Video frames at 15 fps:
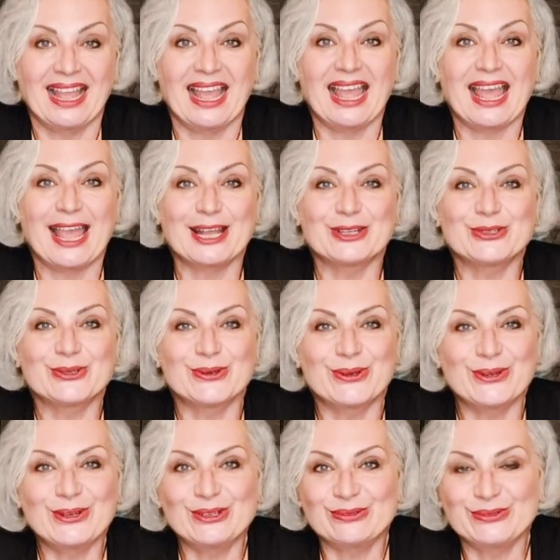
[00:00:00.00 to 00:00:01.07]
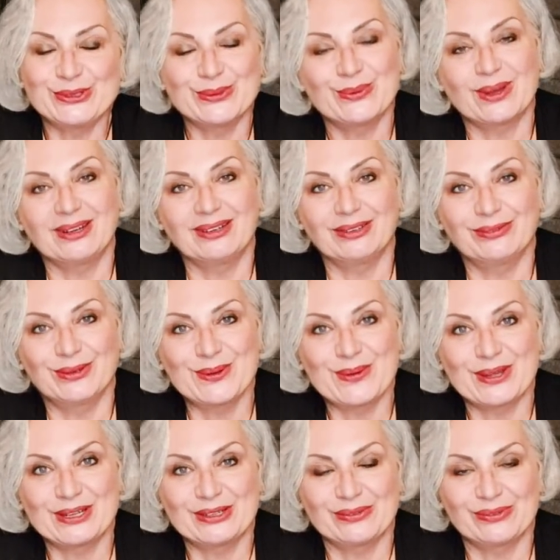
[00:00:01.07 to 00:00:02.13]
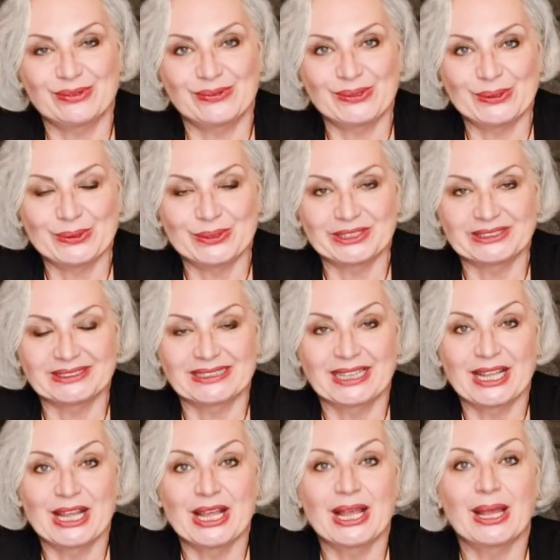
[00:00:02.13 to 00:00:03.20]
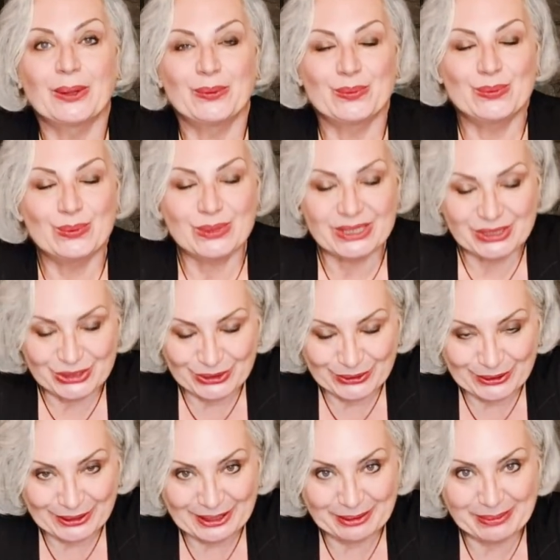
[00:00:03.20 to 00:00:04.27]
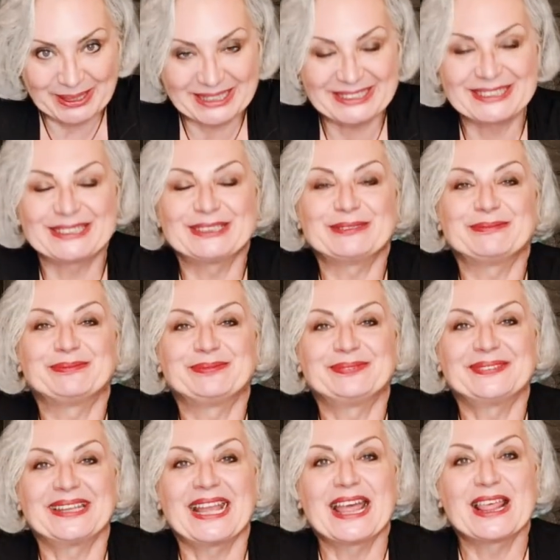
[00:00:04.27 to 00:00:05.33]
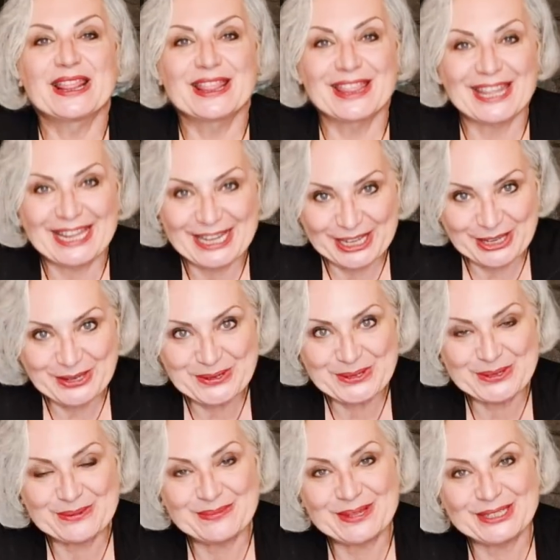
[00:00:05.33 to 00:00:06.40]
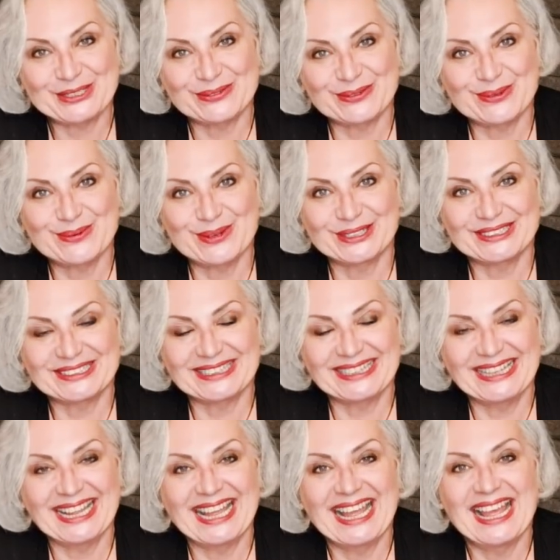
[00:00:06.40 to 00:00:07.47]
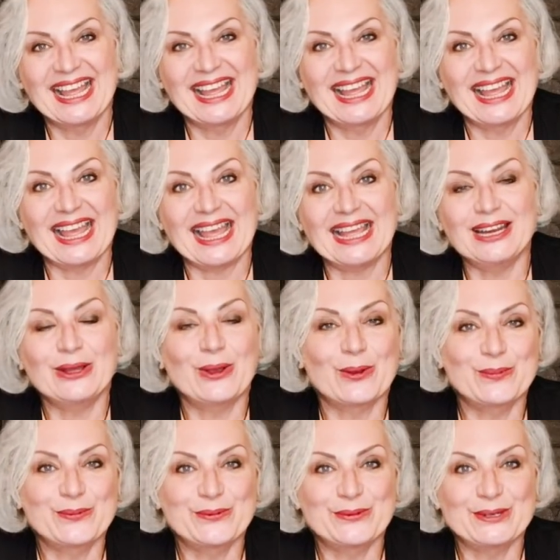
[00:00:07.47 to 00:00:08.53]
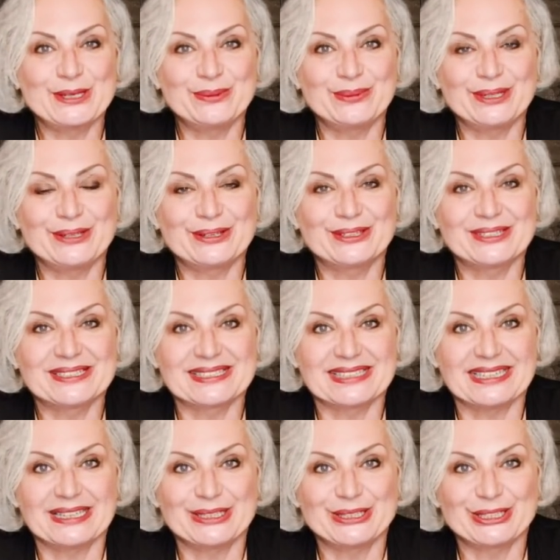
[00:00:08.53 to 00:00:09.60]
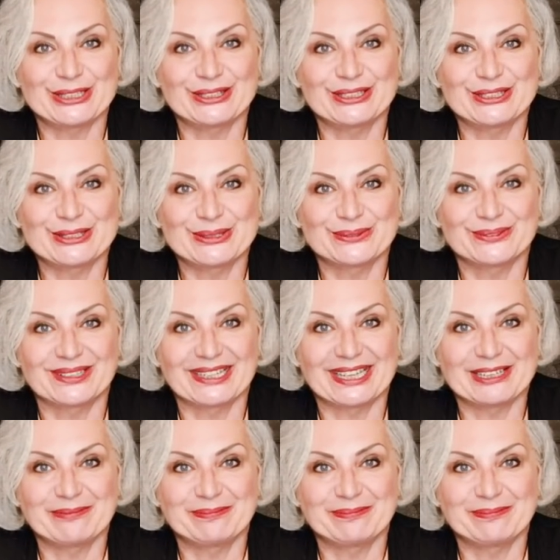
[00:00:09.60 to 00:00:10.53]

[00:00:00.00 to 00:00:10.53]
And to all of you wonderful, wonderful viewers, wish you all the best. Thank you so much for watching and hopefully we're gonna see each other soon again.